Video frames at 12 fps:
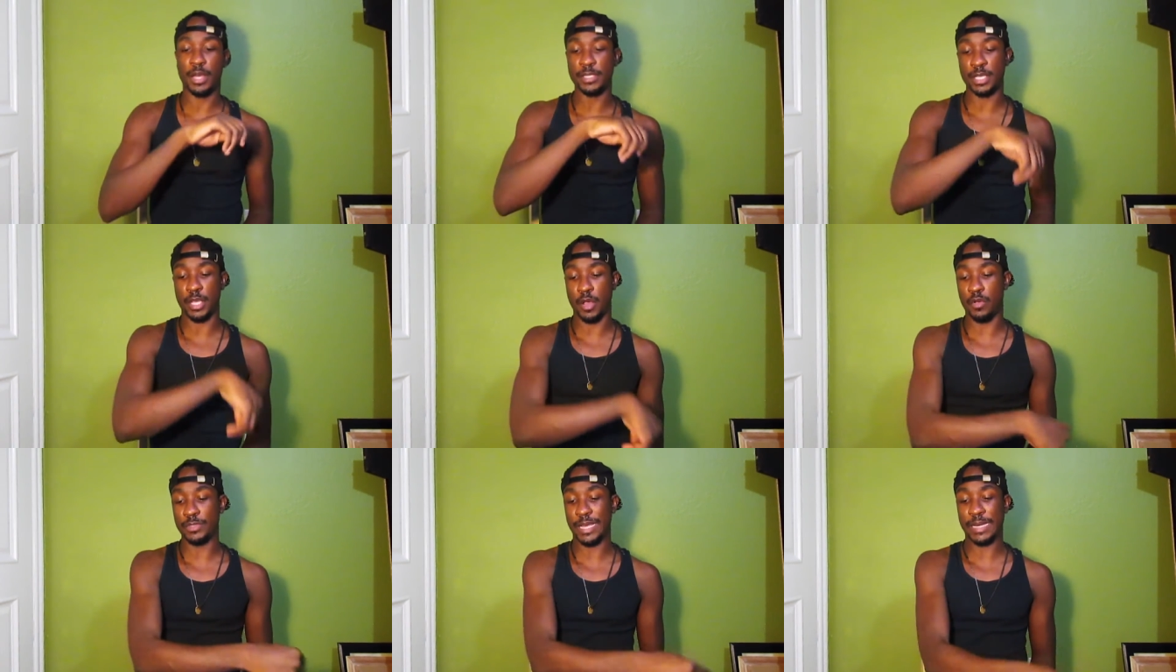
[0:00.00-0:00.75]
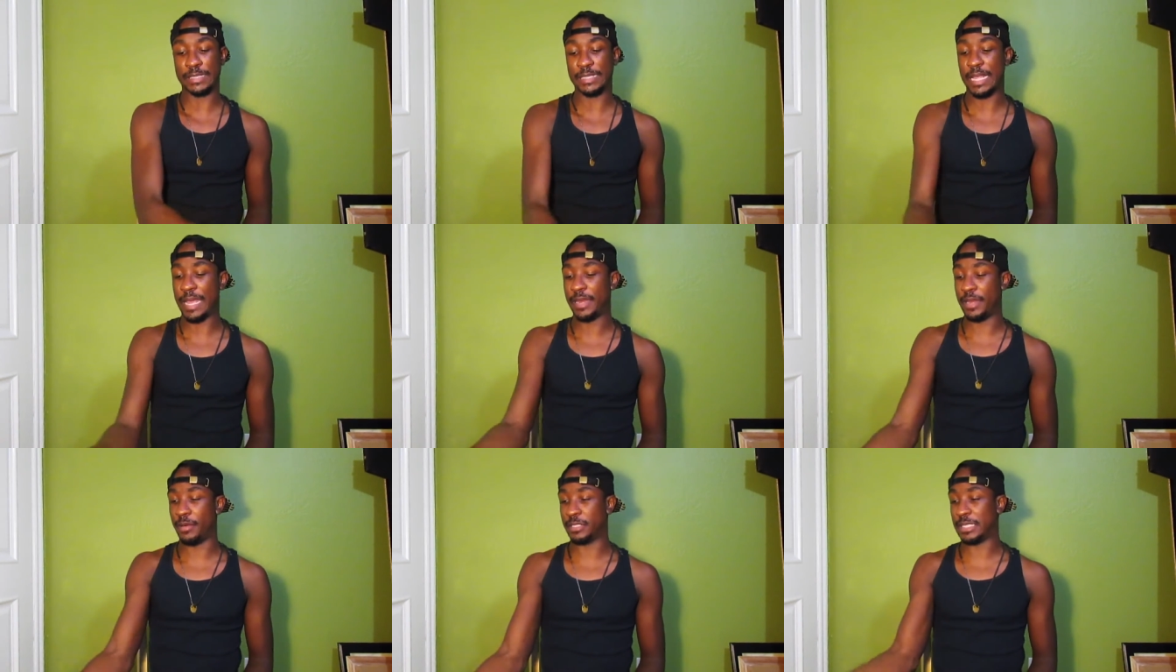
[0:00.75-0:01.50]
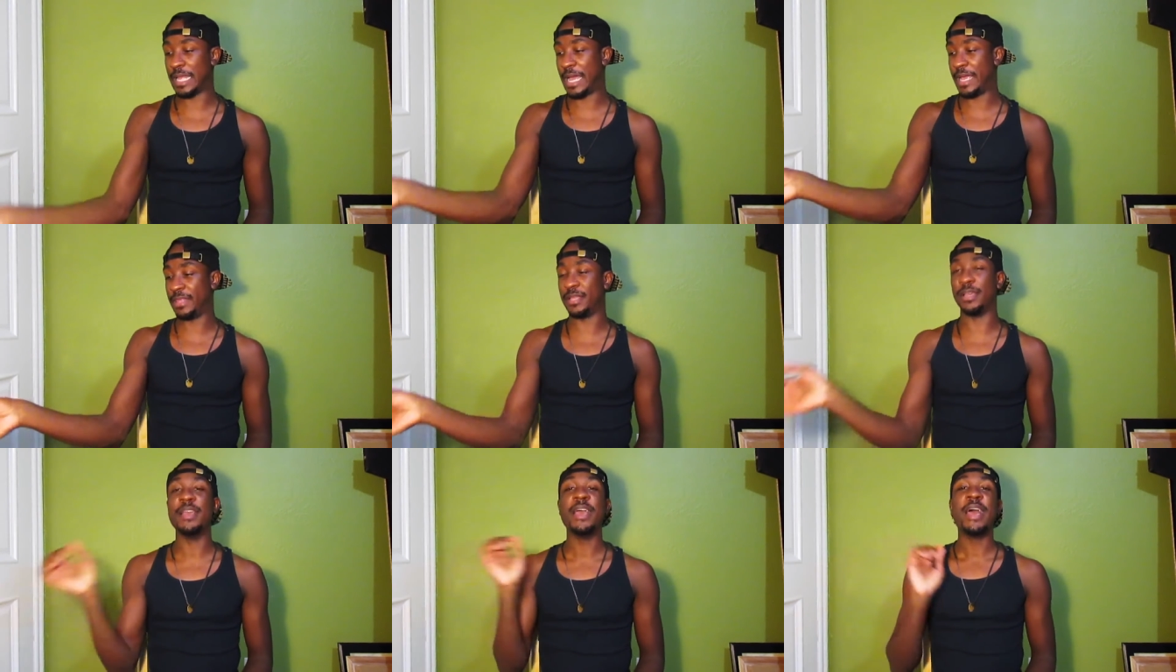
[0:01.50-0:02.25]
because it goes on the slide and the slide hit
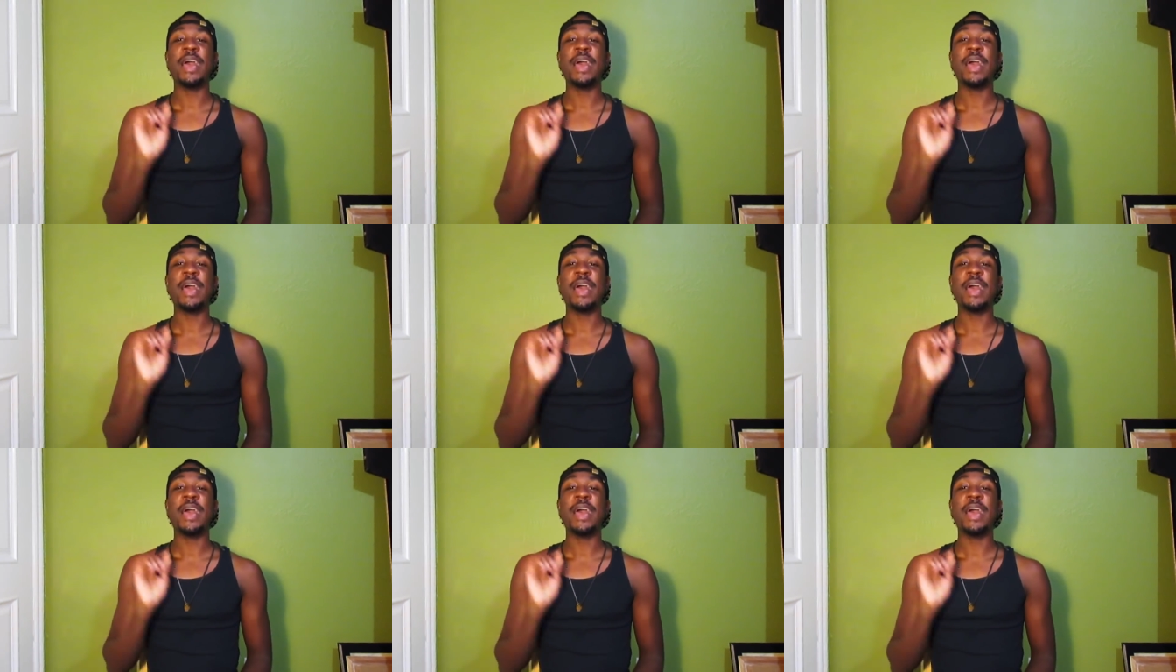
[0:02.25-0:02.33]
the,